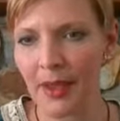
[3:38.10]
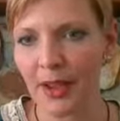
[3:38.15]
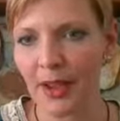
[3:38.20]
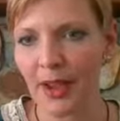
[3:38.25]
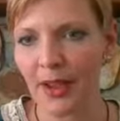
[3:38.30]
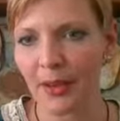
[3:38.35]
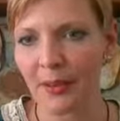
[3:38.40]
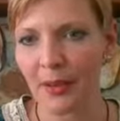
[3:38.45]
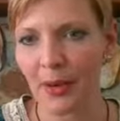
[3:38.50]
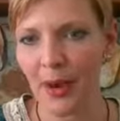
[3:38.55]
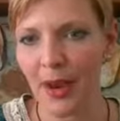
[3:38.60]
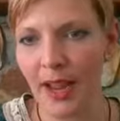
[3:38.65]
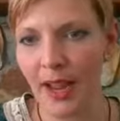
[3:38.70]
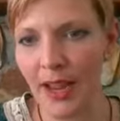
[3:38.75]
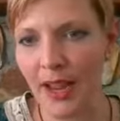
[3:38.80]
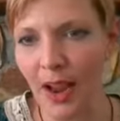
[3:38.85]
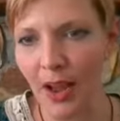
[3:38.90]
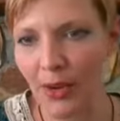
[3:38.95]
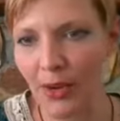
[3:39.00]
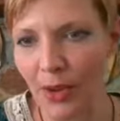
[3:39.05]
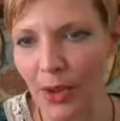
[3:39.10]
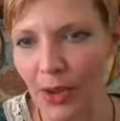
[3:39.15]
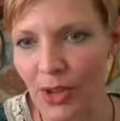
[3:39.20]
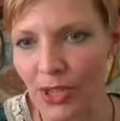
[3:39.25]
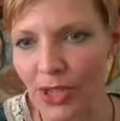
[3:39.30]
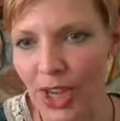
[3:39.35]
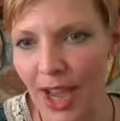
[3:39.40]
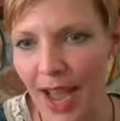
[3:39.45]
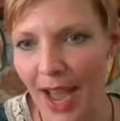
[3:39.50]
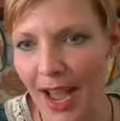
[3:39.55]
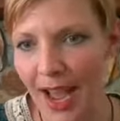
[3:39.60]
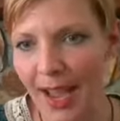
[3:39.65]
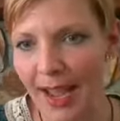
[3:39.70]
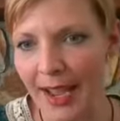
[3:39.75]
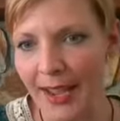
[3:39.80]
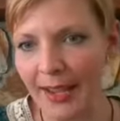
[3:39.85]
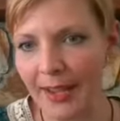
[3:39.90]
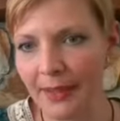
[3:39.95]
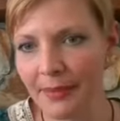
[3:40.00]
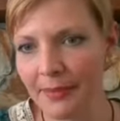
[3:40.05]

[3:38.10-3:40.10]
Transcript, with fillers: Good morning, Uncle John.